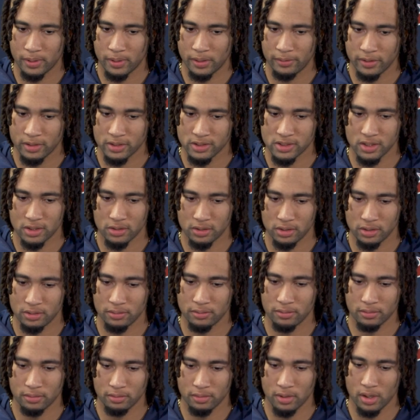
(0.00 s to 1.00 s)
played
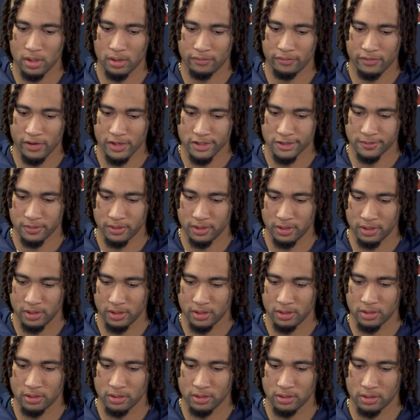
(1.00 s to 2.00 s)
Minnesota my freshman
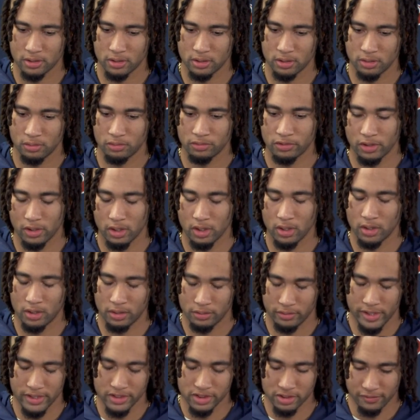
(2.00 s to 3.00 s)
year,
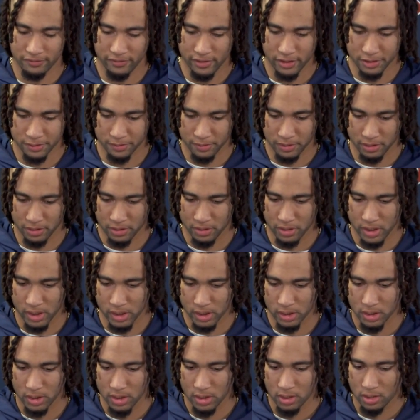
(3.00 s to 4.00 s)
redshirt freshman year
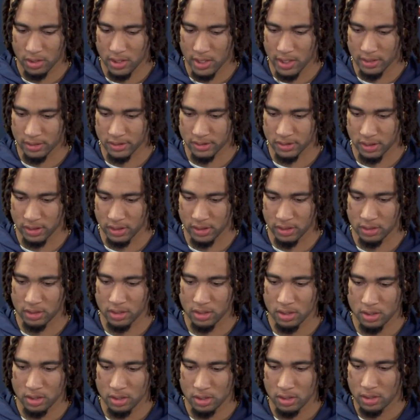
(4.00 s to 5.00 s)
at Ohio State.
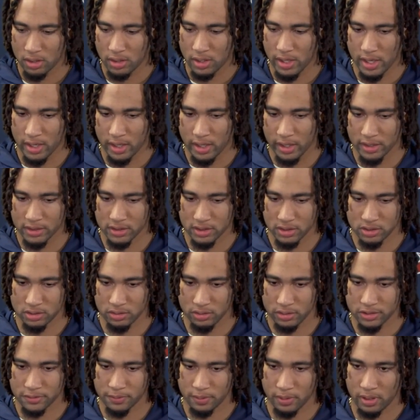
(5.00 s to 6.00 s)
Had an AC
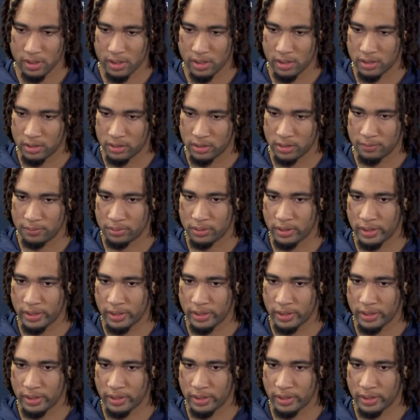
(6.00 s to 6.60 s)
joint sprain and then